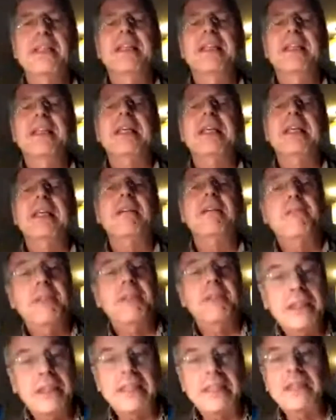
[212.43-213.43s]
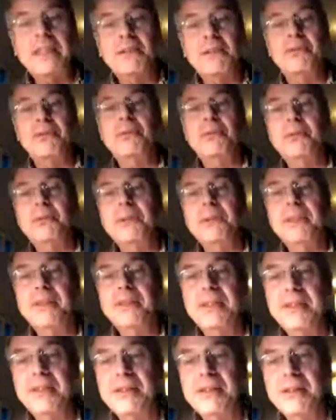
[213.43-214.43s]
They are very likely
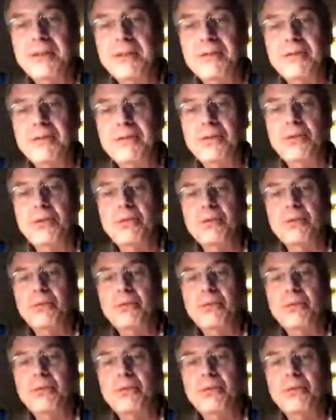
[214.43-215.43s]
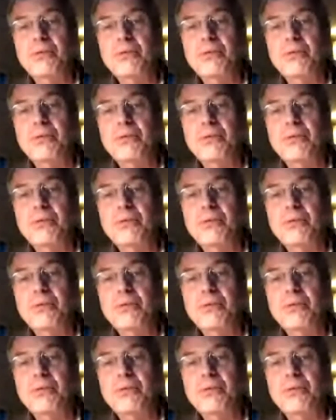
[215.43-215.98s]
also to do